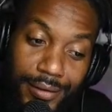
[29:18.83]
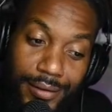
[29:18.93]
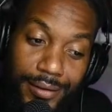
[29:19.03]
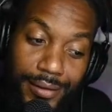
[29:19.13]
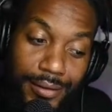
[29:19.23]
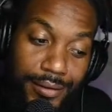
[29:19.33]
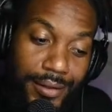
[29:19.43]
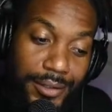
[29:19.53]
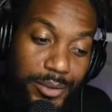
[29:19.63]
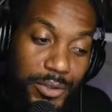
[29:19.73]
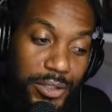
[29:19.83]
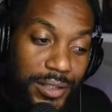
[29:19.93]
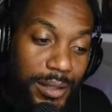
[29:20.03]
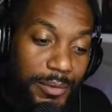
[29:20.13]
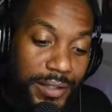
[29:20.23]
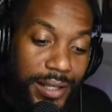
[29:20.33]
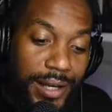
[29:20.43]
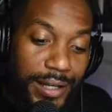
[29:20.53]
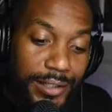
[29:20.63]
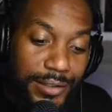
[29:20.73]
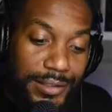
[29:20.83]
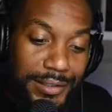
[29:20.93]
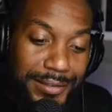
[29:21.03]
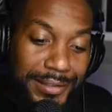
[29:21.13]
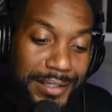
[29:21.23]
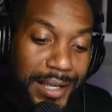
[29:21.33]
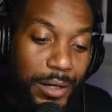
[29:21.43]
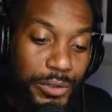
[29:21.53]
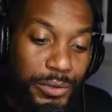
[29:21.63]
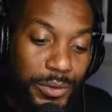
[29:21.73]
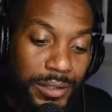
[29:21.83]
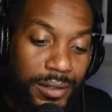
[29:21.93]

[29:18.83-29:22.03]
Oh, okay, Jimmy, you just came to say hi and just to see how we're doing.